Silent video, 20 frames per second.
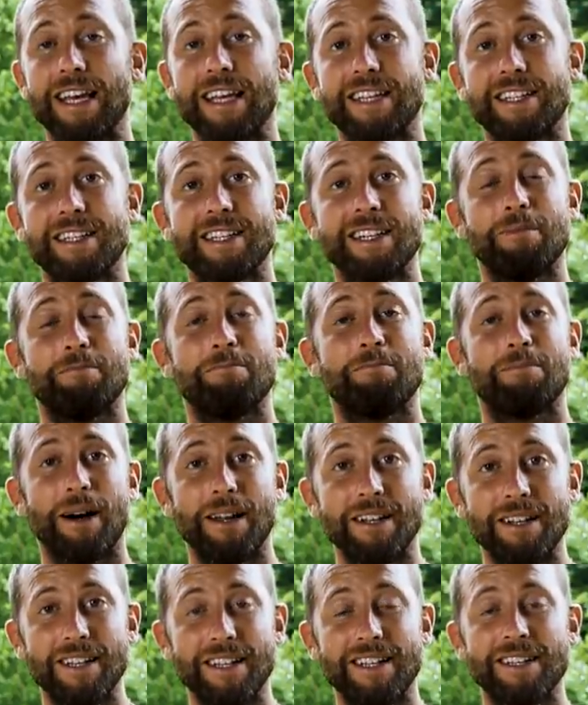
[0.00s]
is an
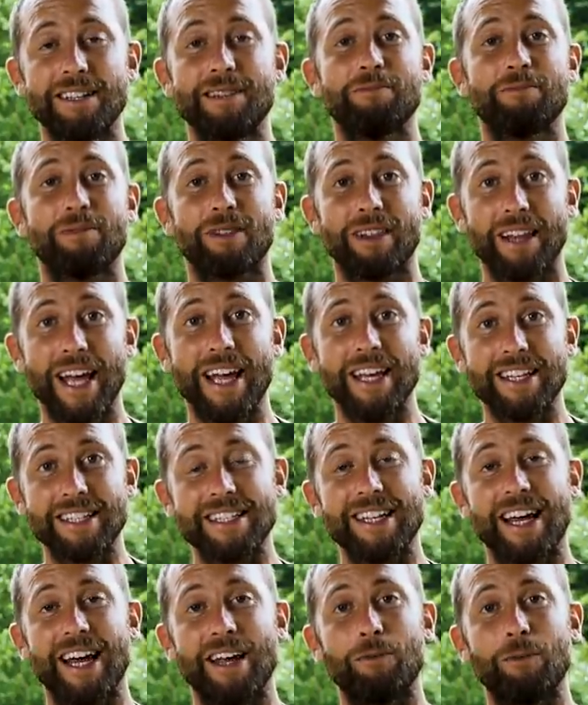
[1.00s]
abundant
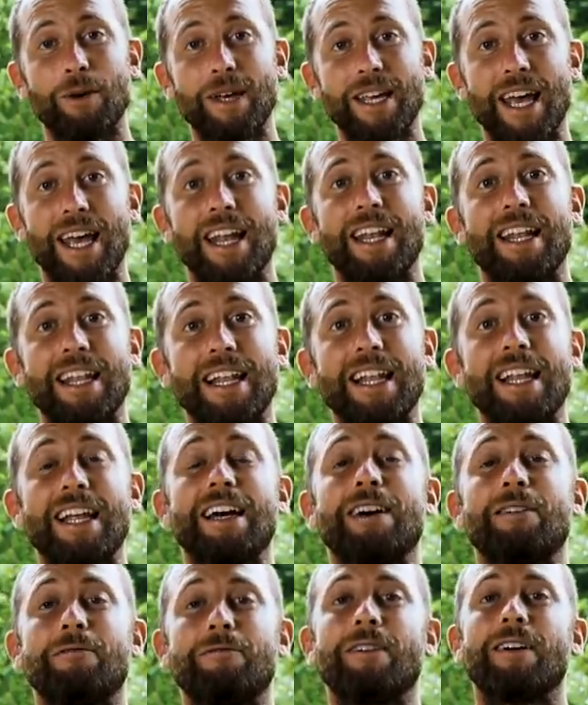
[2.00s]
place and we can
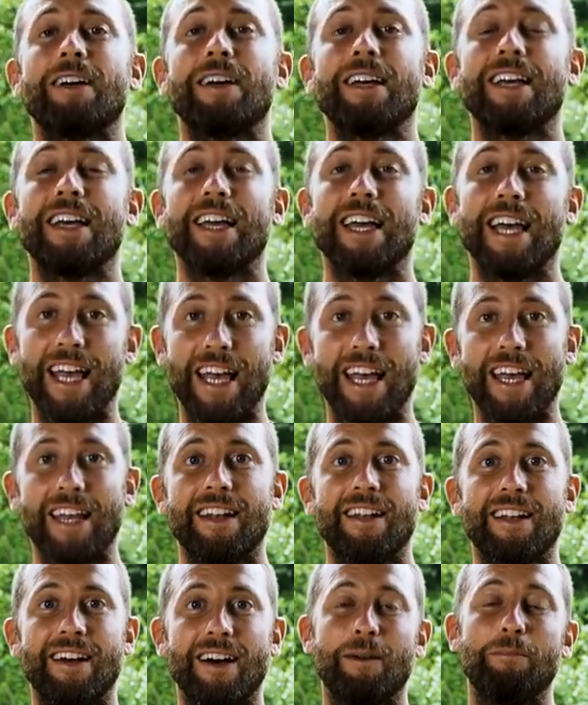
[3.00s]
live
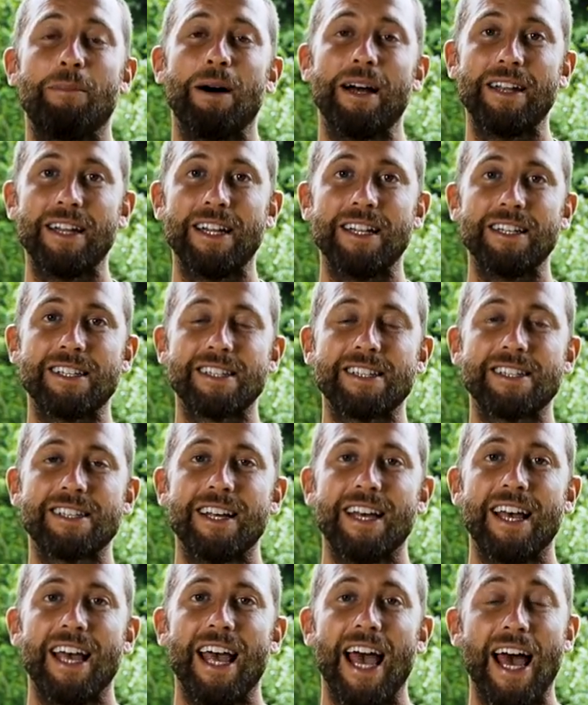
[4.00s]
in abundance.
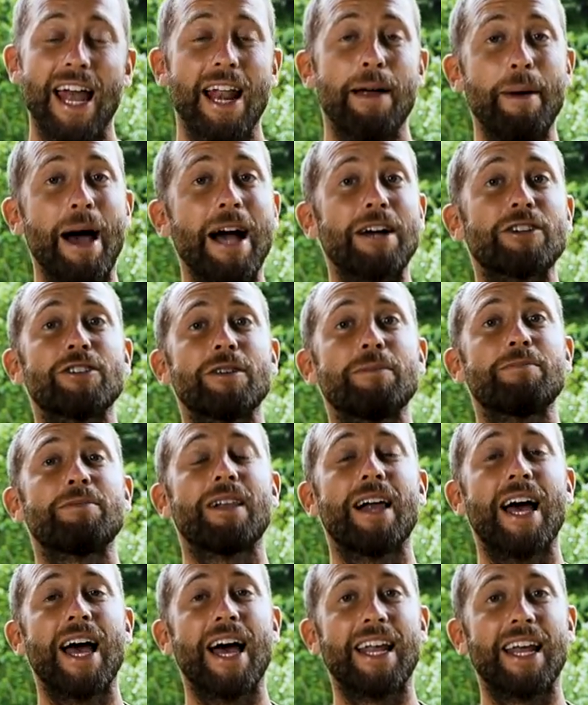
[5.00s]
And I'm actually
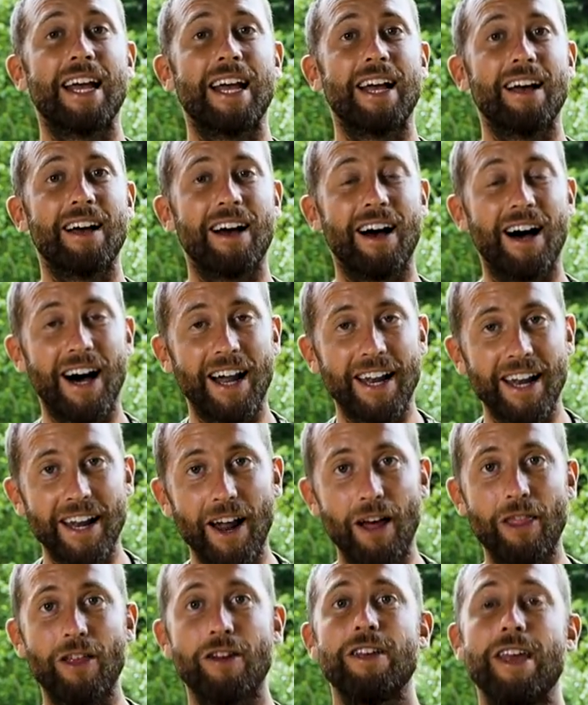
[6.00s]
planning on
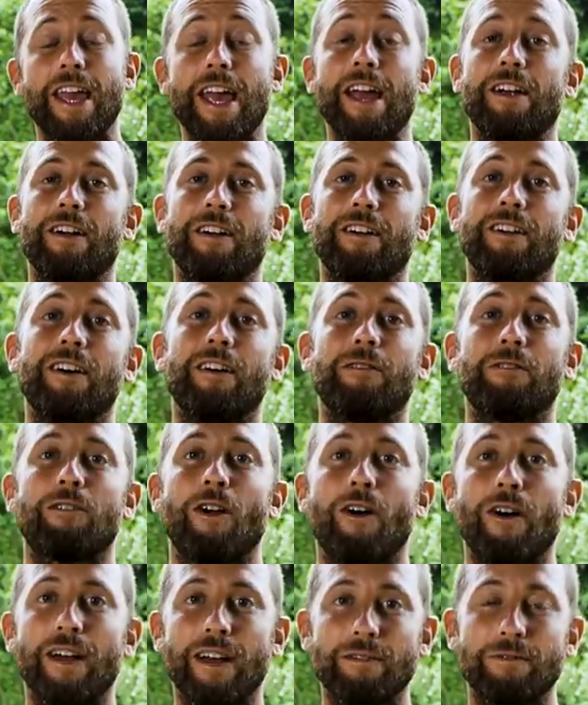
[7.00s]
another year of
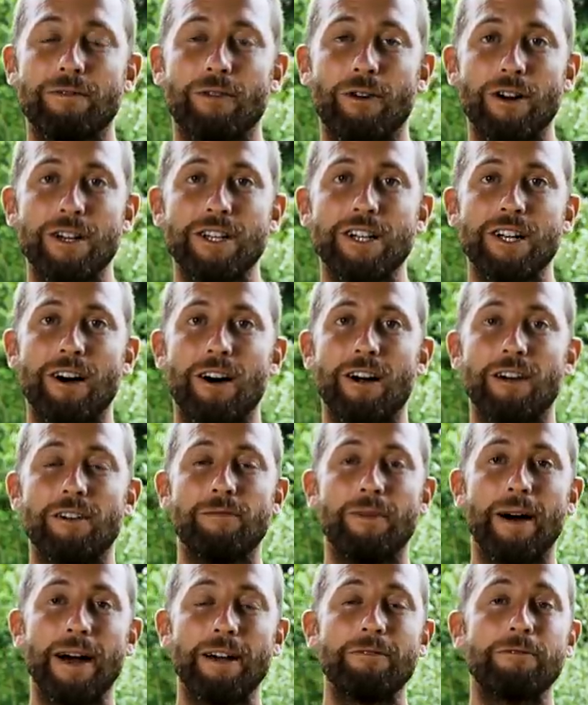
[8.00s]
growing and foraging all
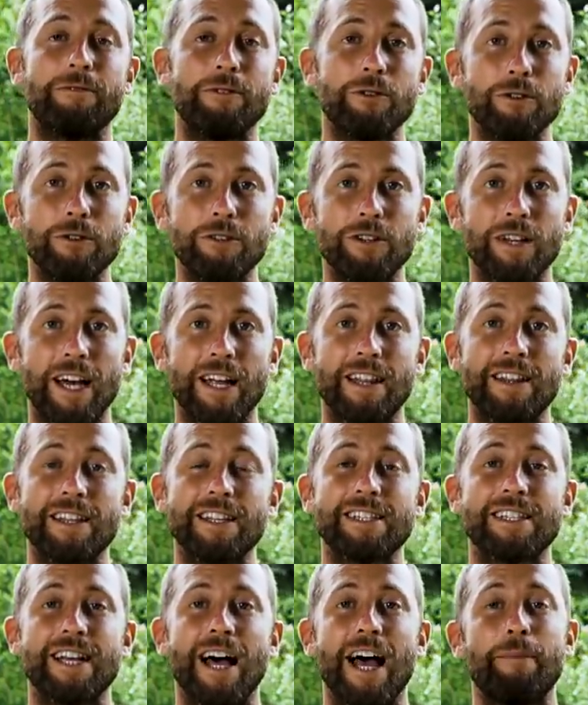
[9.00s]
of my food, and
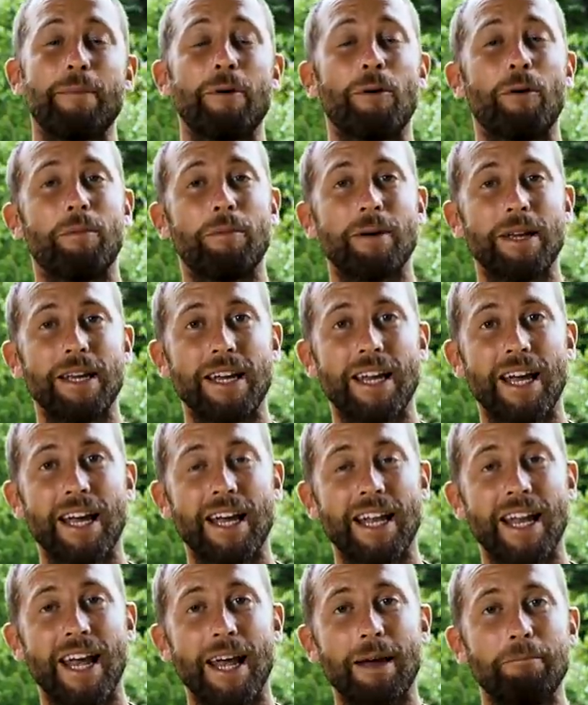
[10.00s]
this time it will be
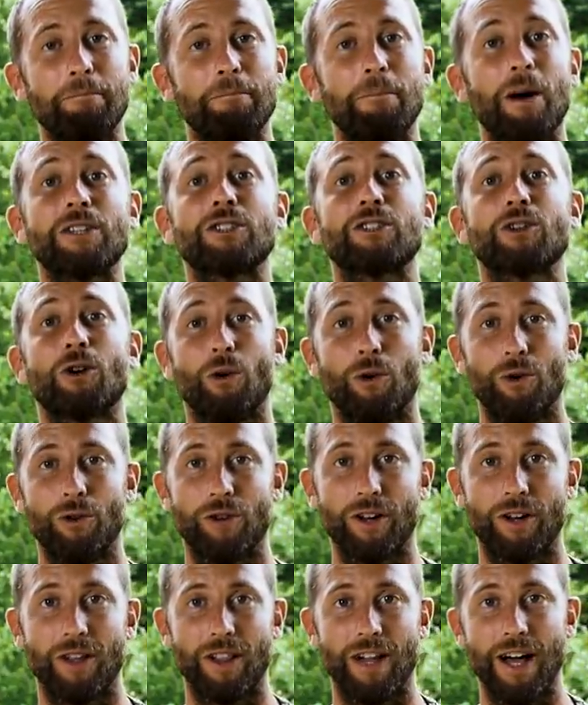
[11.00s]
in a much
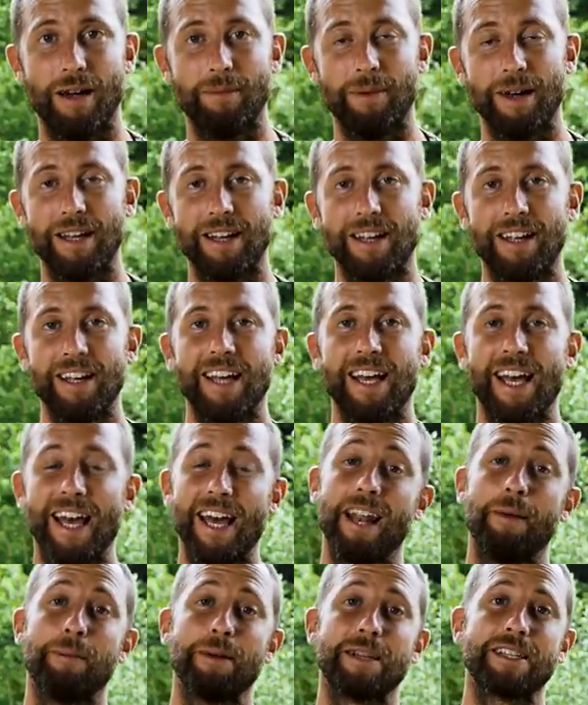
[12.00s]
colder climate.
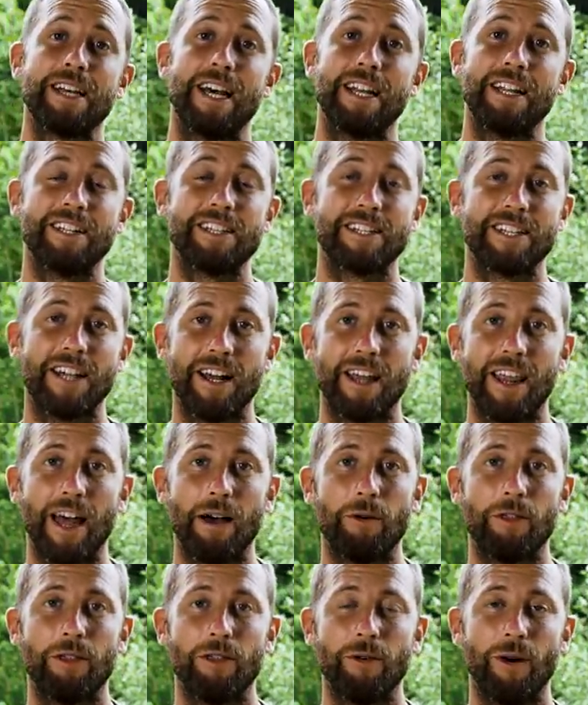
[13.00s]
And I'm excited to share
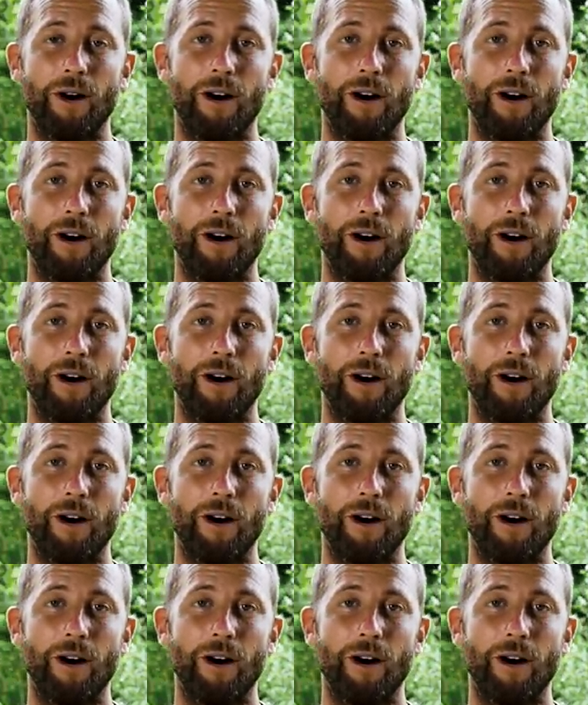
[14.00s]
that with you